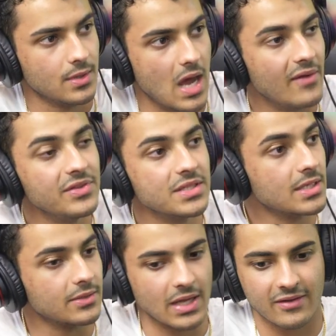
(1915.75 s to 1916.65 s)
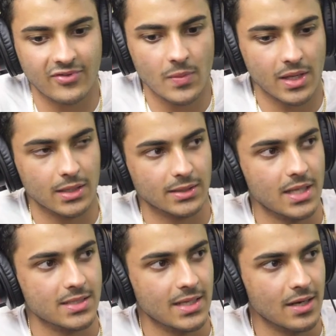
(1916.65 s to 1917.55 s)
Everything's like filming in
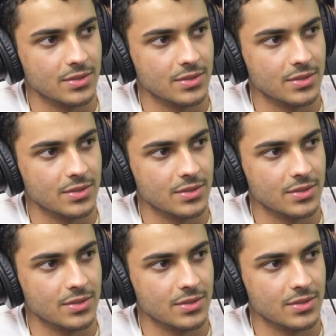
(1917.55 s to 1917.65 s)
Atlanta now.